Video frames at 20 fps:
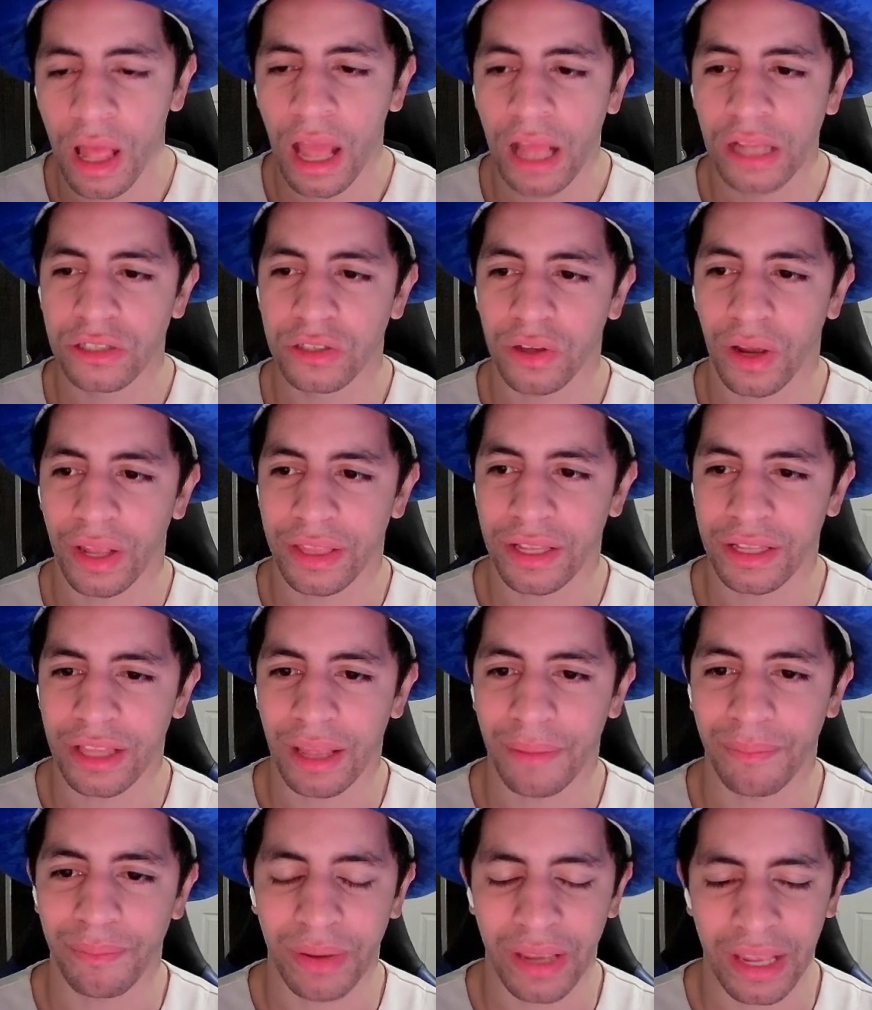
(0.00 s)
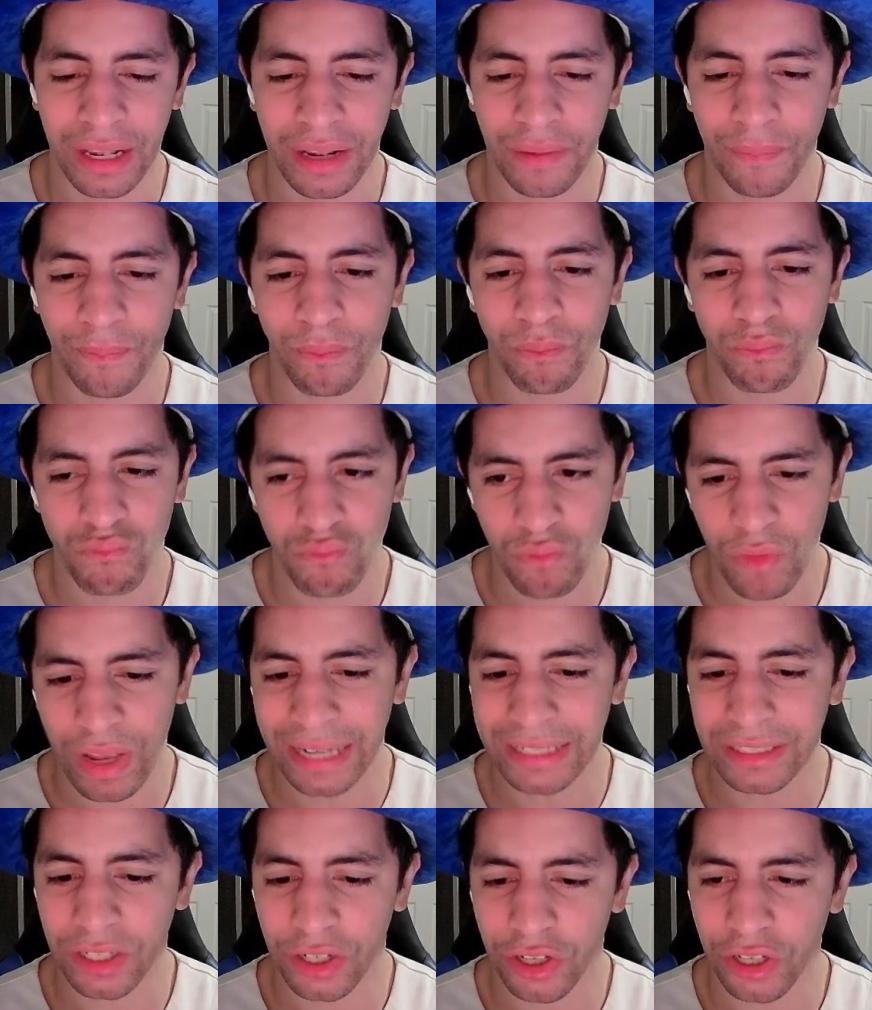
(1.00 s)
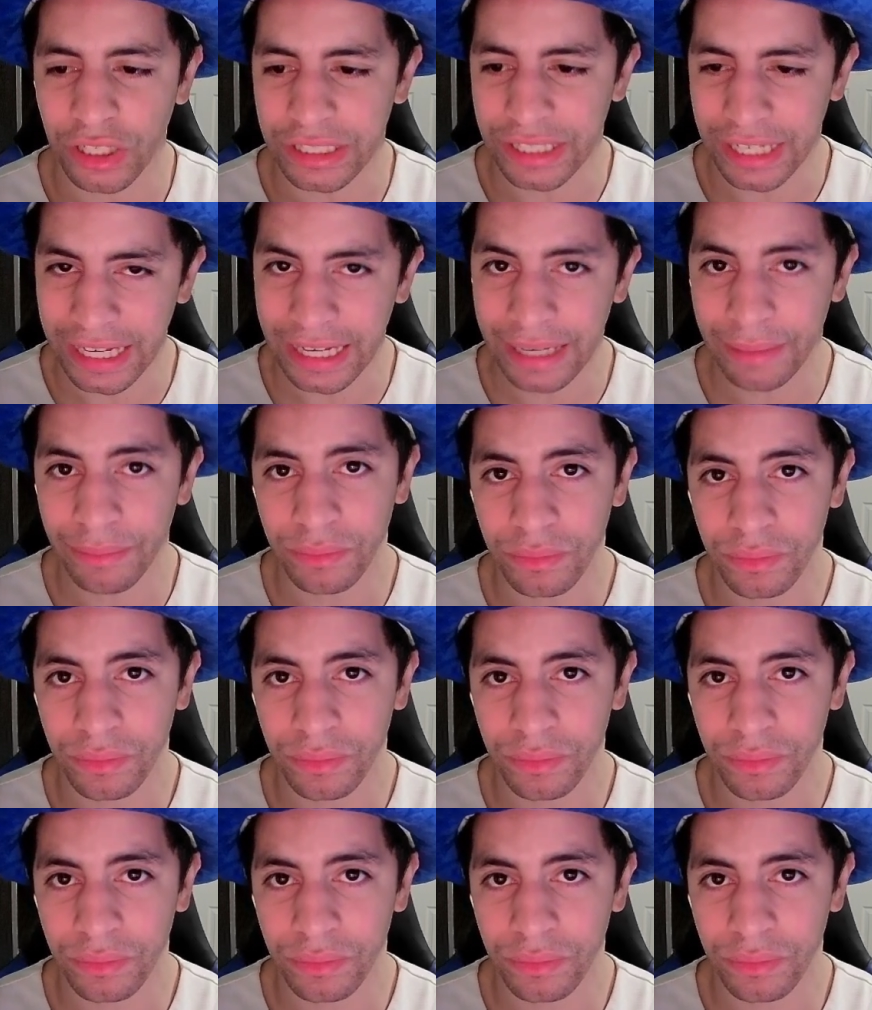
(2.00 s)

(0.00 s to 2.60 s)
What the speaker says: So I think that Pitt is a good team.